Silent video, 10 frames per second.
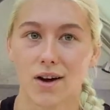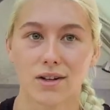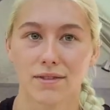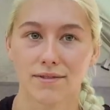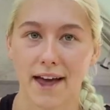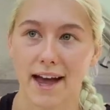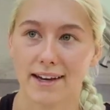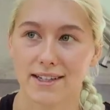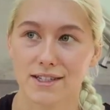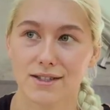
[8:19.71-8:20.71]
all of that.
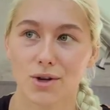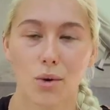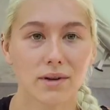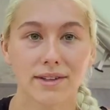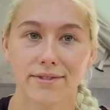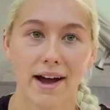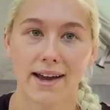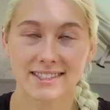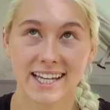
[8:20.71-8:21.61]
It's totally fine.